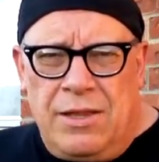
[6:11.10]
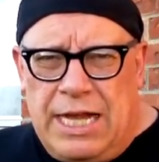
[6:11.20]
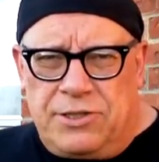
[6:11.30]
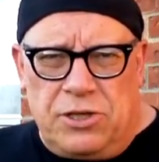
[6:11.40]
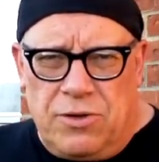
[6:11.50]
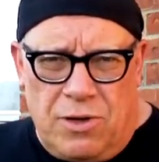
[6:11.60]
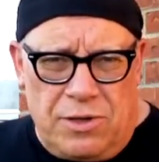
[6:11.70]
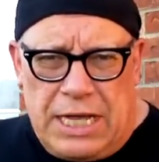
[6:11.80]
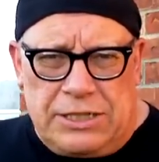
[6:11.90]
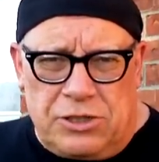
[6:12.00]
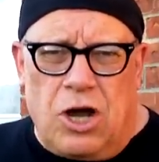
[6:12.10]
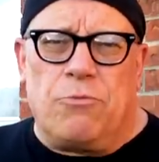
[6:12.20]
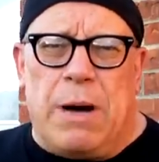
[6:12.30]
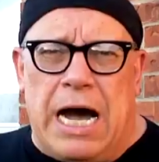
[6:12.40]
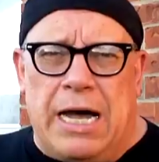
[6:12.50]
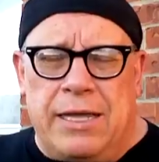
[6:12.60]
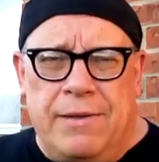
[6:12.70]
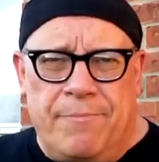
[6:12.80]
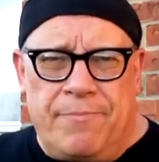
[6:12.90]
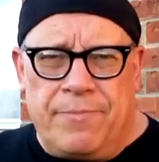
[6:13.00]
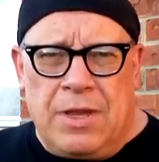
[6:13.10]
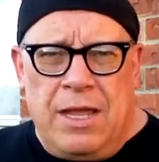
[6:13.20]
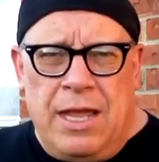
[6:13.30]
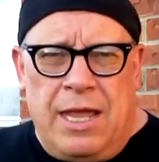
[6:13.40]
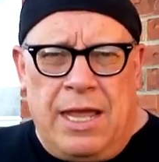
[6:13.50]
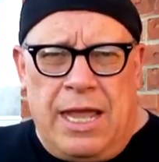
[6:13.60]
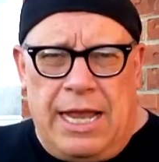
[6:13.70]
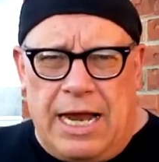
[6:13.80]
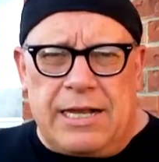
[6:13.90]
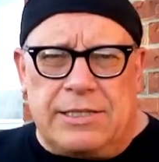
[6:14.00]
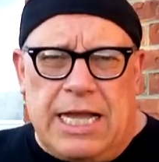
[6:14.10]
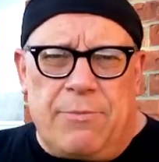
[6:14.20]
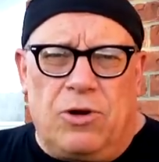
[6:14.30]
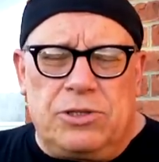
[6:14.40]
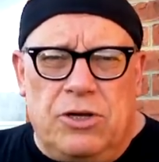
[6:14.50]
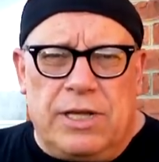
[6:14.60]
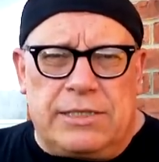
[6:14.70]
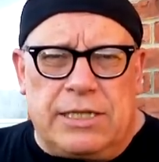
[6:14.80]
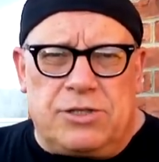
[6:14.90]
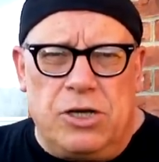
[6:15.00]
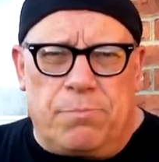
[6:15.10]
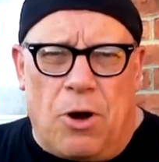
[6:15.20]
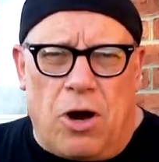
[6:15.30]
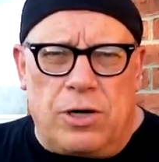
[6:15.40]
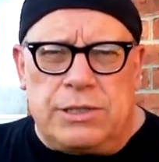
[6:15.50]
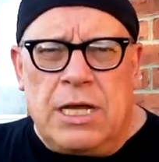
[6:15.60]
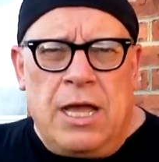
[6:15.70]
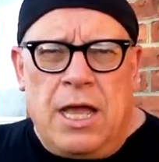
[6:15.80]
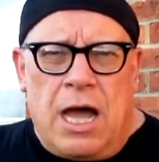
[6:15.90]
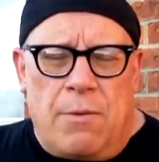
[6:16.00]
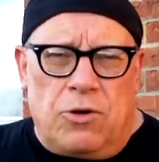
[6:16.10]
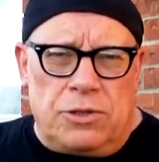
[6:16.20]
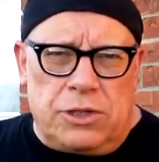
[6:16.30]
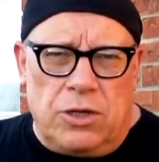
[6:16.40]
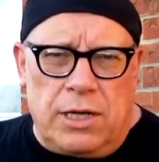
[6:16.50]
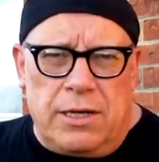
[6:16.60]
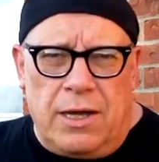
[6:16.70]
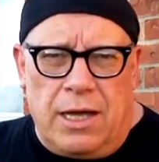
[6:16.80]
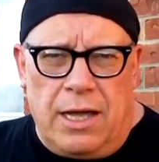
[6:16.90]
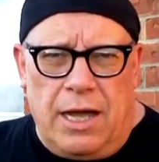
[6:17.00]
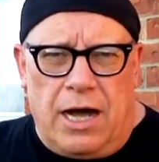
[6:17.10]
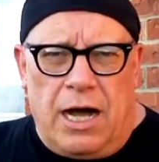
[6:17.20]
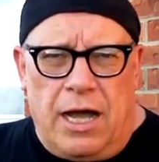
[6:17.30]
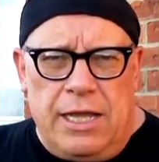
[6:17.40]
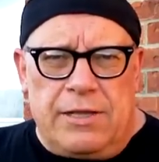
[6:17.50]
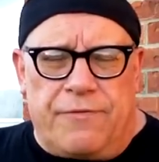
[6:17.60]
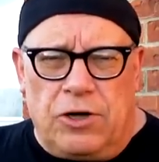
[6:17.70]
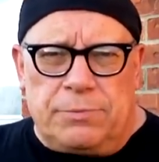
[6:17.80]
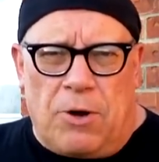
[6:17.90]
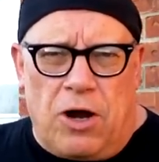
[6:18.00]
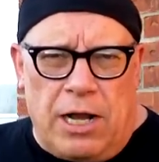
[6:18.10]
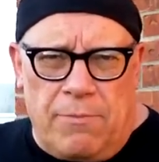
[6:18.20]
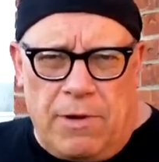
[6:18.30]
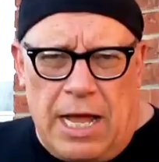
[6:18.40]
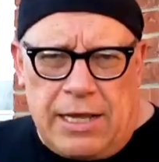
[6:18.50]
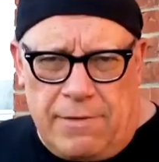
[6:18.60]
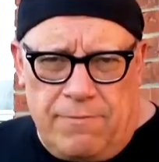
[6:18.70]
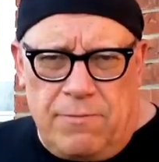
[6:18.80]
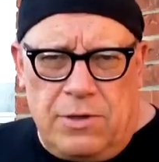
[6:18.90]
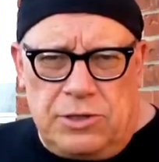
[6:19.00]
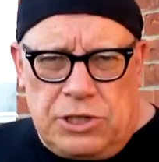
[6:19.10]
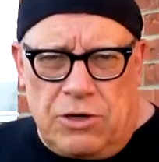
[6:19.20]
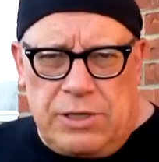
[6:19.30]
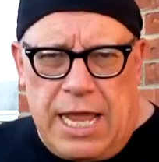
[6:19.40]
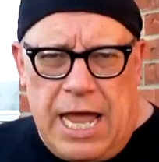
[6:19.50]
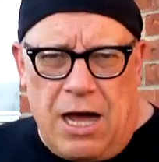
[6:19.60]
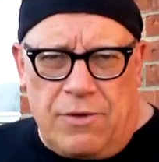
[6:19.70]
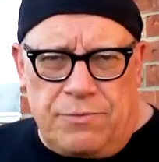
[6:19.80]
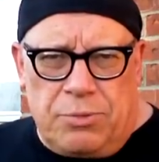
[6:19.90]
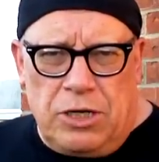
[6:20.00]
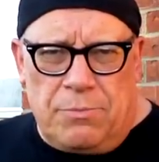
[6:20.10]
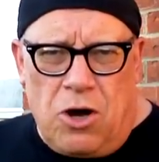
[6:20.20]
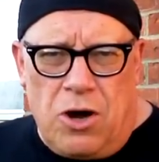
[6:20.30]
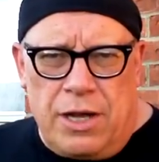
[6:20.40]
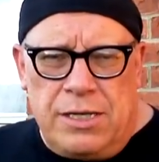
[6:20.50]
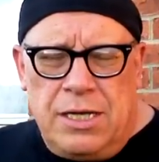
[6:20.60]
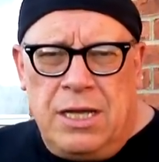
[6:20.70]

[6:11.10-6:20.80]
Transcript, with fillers: that you that you go by. And like I say, I'm going to do this in two parts. I'm going to do it uh, in the first part. I'm like I showed you how to put them on,